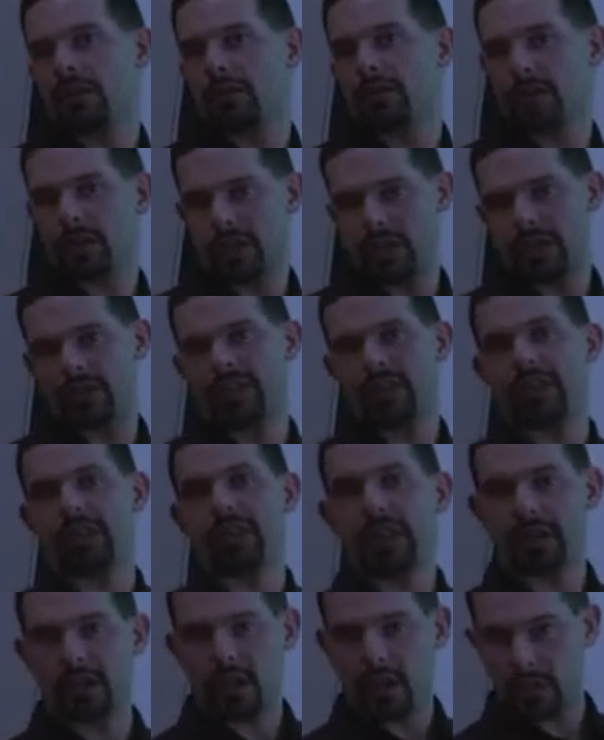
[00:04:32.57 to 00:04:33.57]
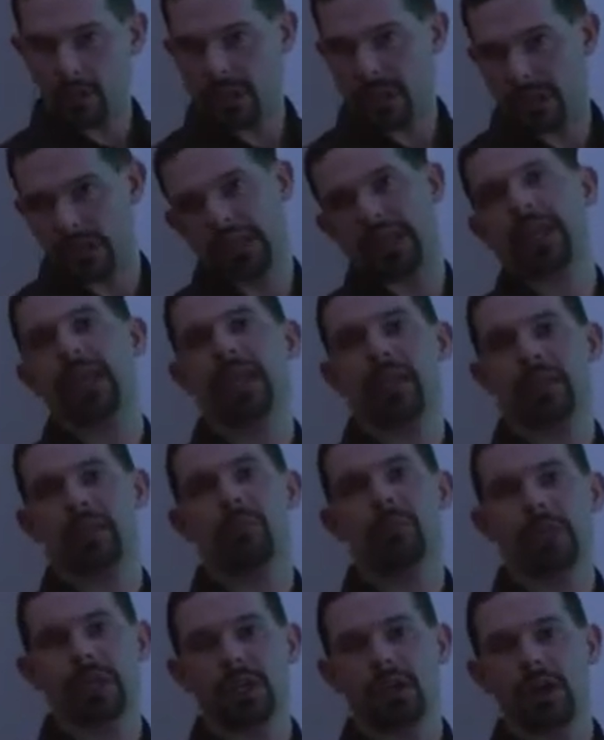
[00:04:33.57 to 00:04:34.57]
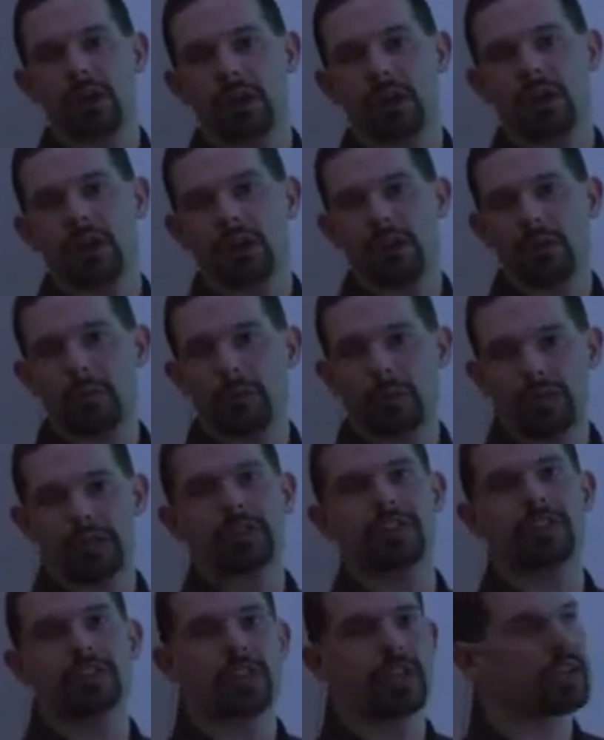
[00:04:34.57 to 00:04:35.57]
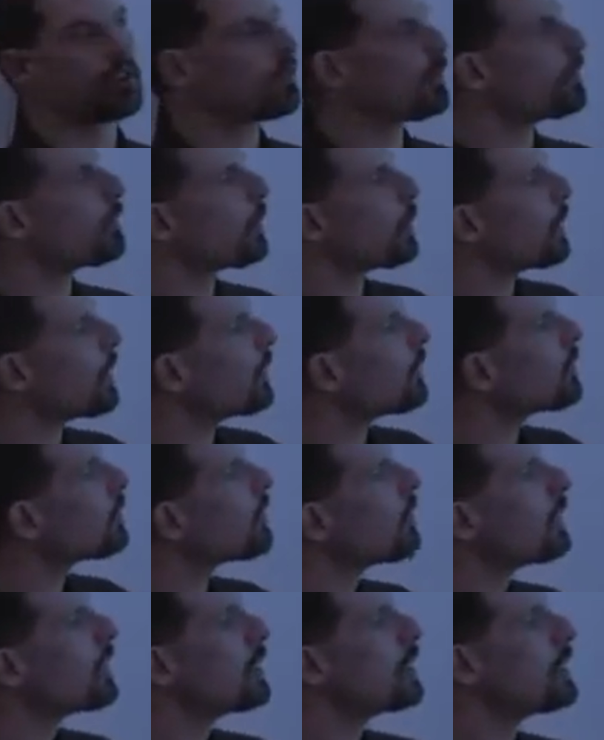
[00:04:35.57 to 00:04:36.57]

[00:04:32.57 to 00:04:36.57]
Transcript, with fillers: of trees that then come in. They can't compete up with the shade of the forest.